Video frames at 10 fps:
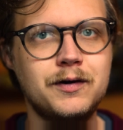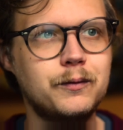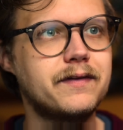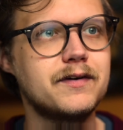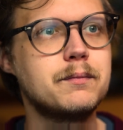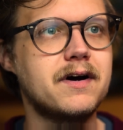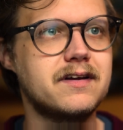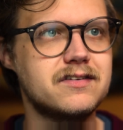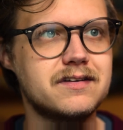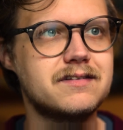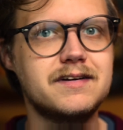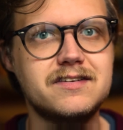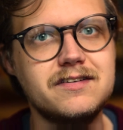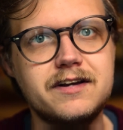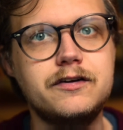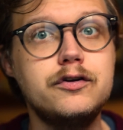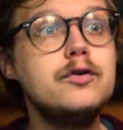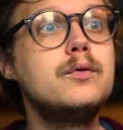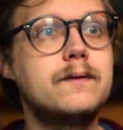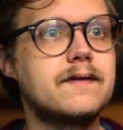with their buddies. It's not a
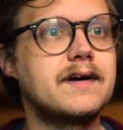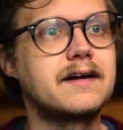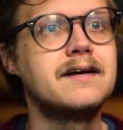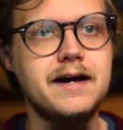new thing.